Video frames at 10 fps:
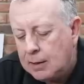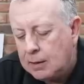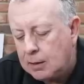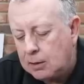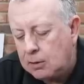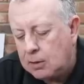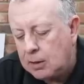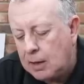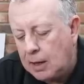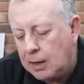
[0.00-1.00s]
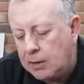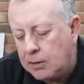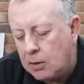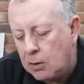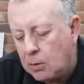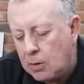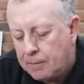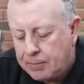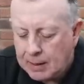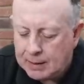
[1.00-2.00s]
that you can undo.
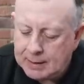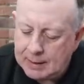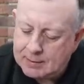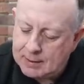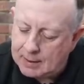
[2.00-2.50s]
And this